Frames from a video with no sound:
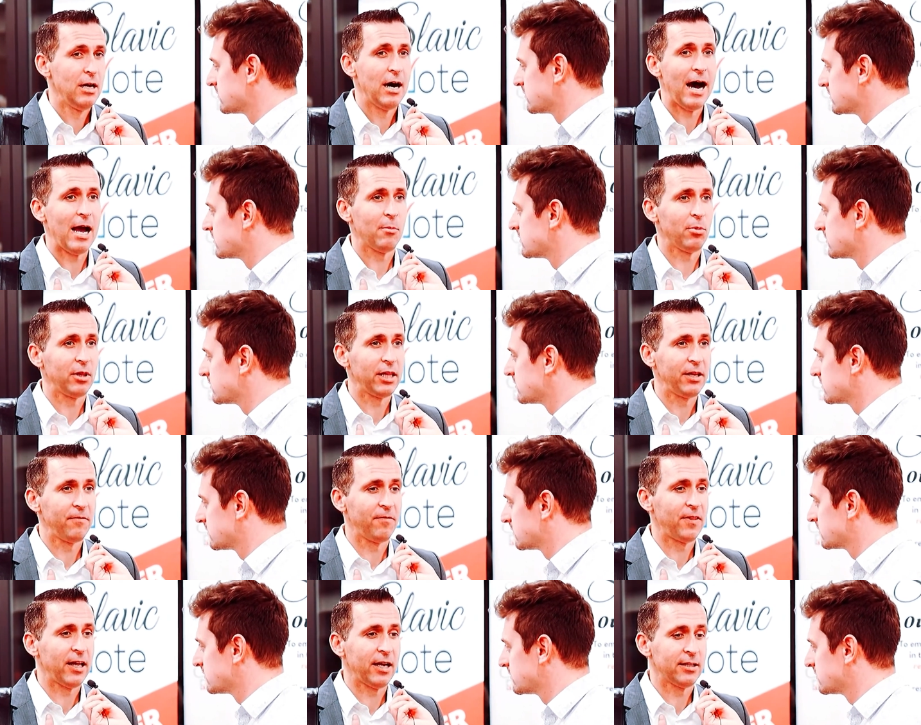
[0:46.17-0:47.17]
Speaker 1: I
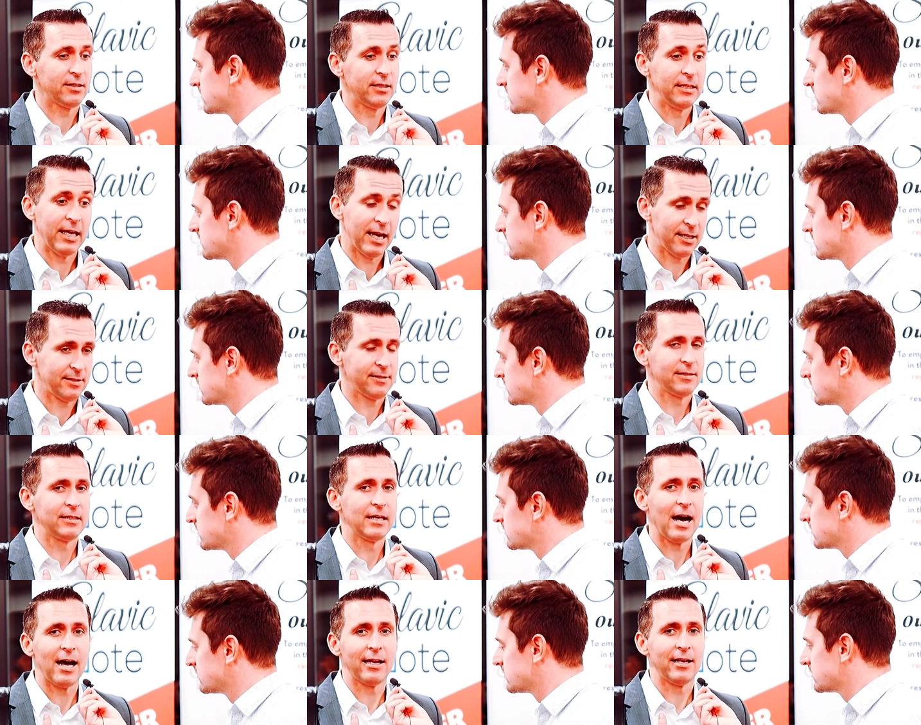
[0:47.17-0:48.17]
believe that, yes,
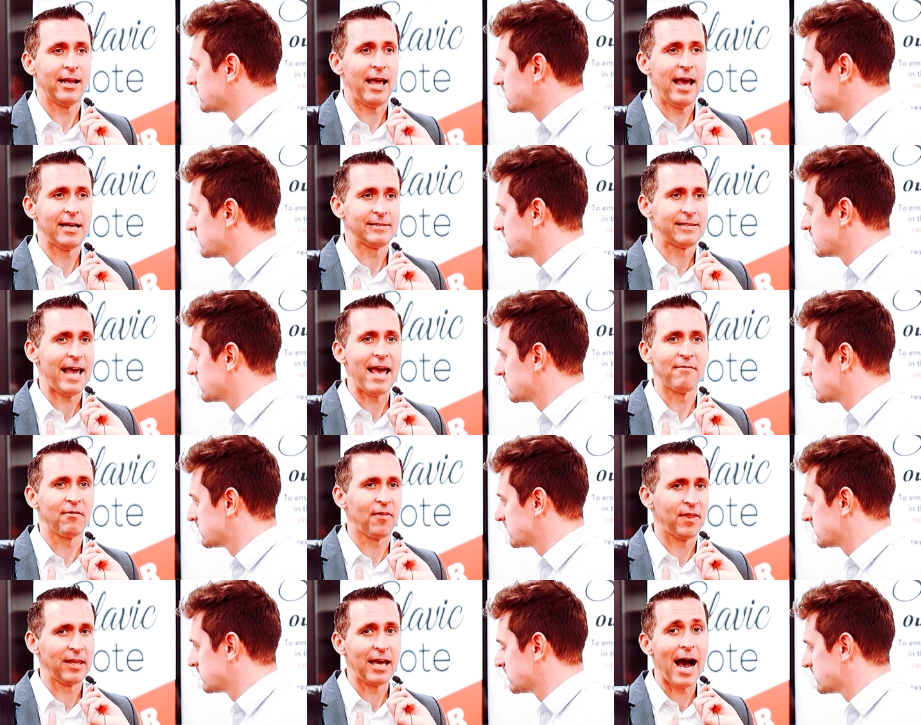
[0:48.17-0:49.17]
God has
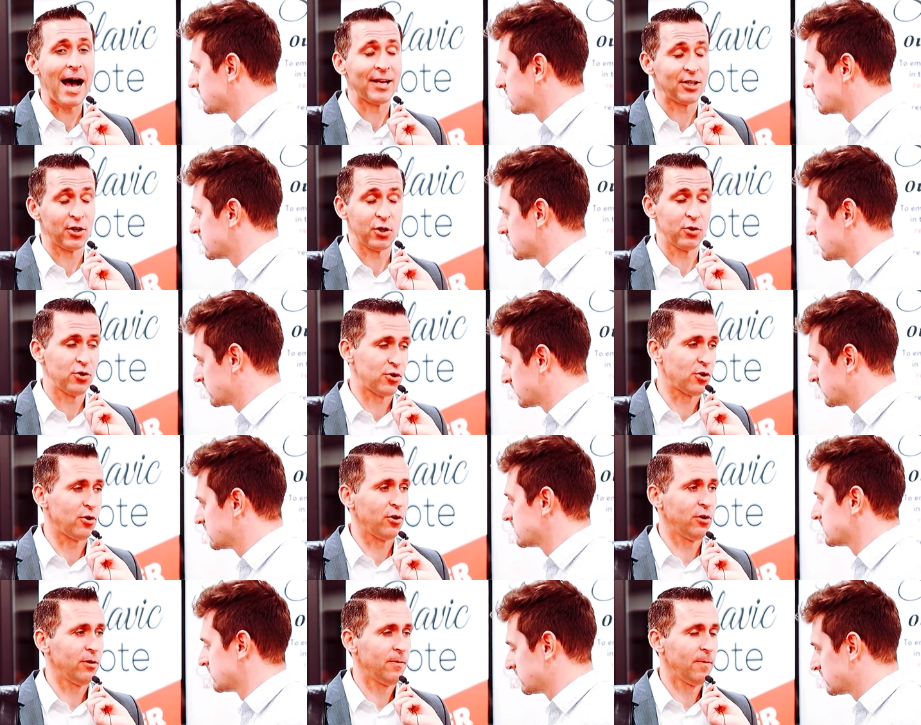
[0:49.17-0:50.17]
everything under
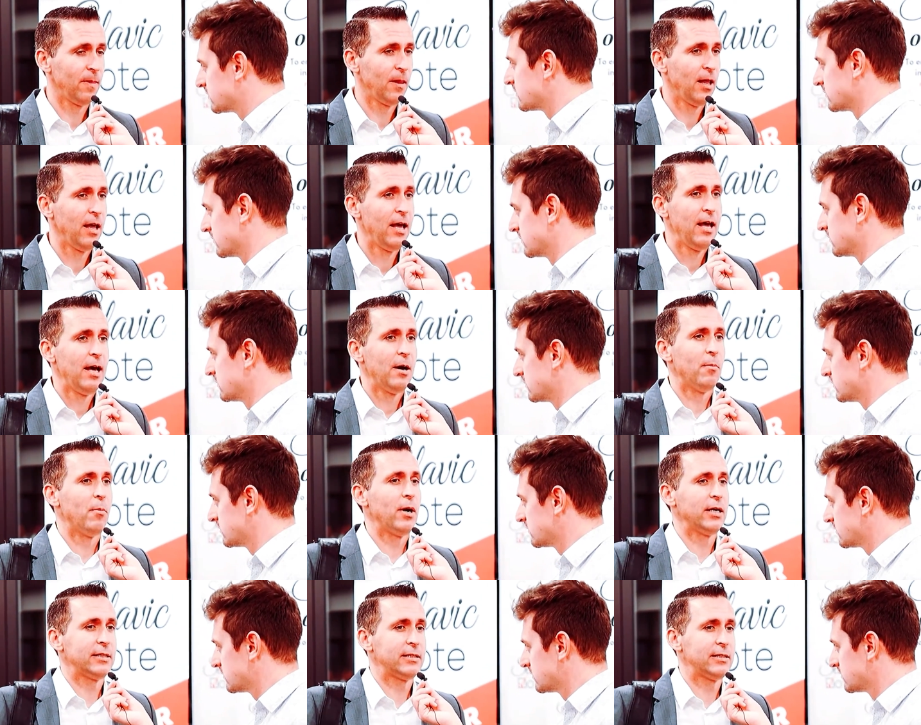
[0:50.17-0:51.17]
control,
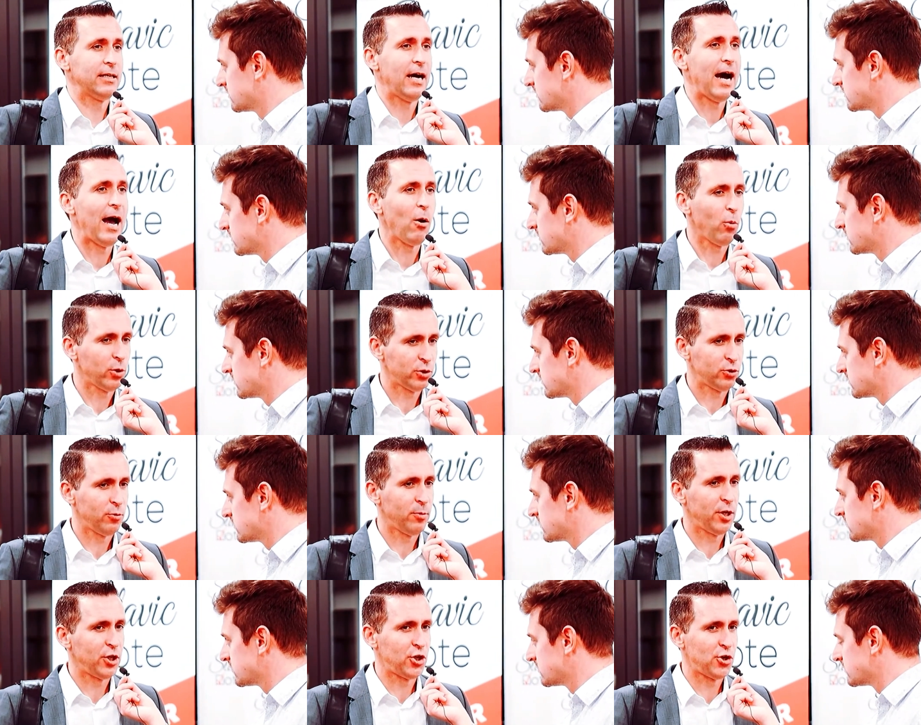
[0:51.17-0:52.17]
but I want to
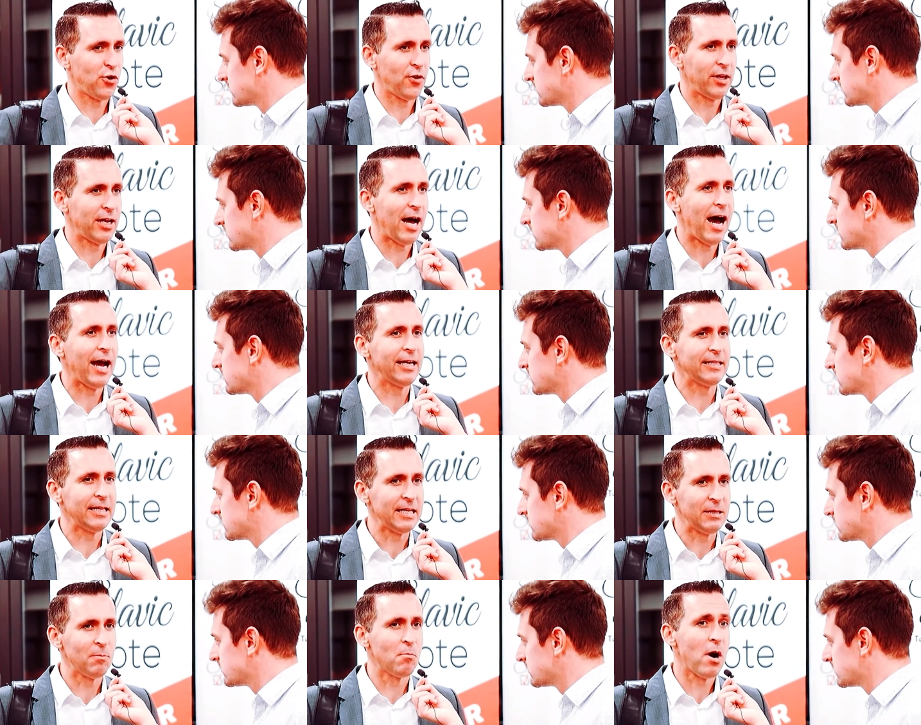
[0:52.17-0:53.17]
make sure that I
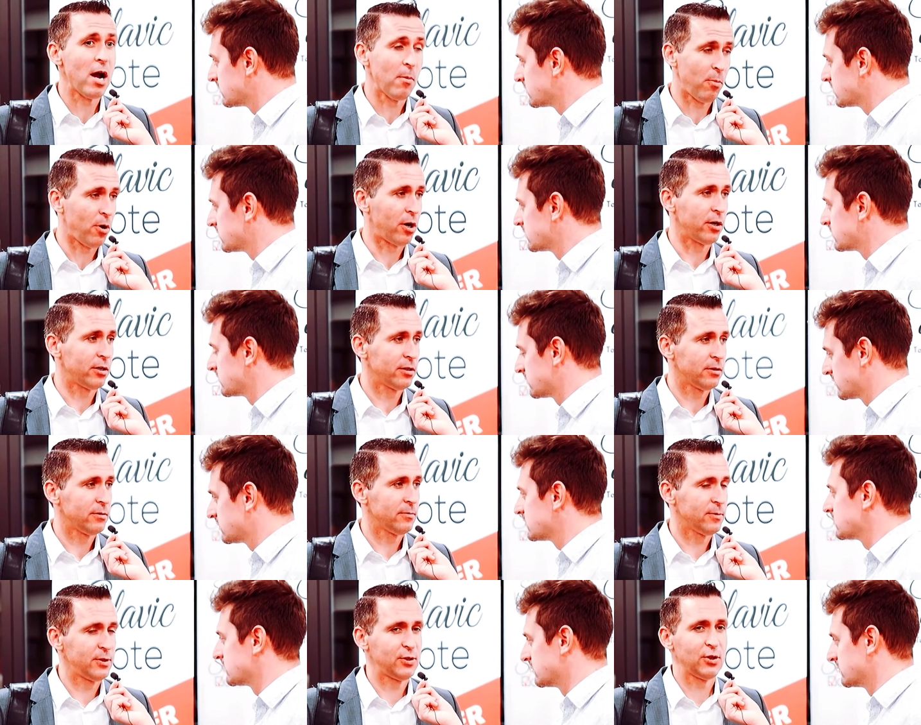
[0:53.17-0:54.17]
did my part.
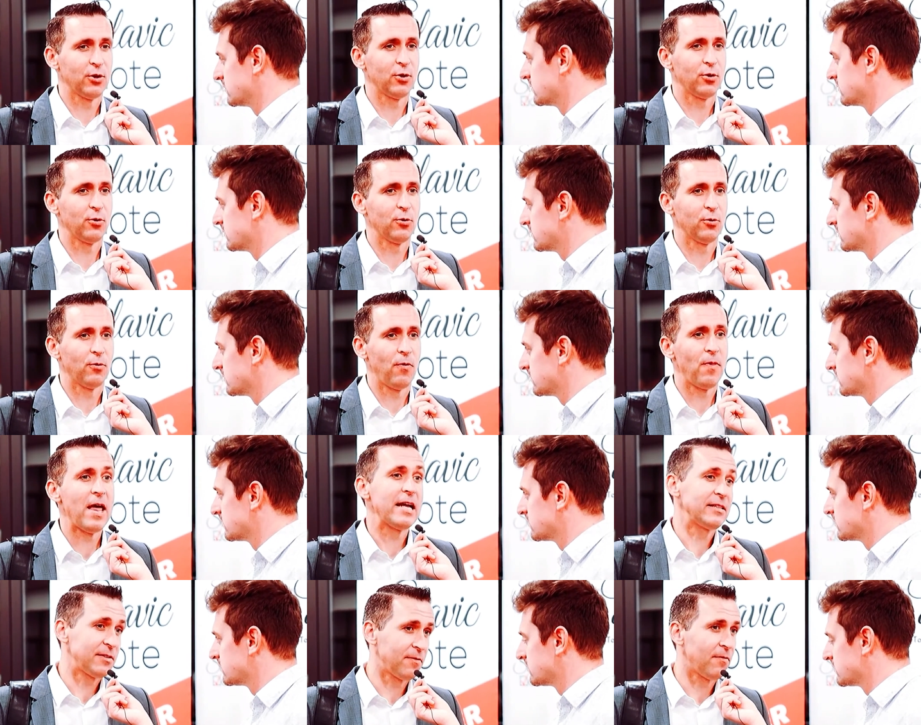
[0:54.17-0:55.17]
So
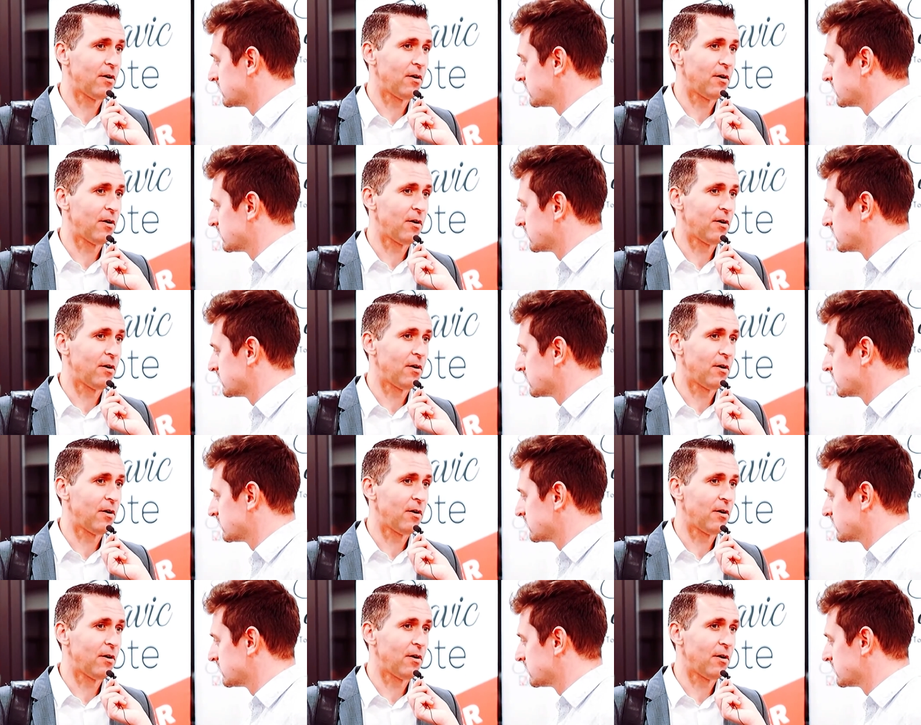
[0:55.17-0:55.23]
that's